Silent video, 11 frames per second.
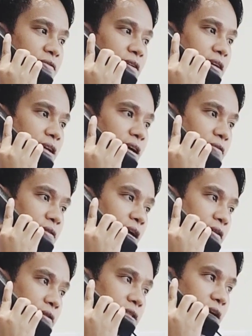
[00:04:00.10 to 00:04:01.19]
fine.
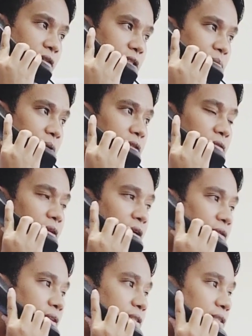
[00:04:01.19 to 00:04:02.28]
How is Petra
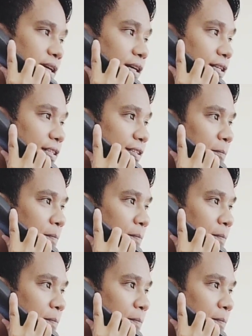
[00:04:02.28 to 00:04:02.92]
going these days?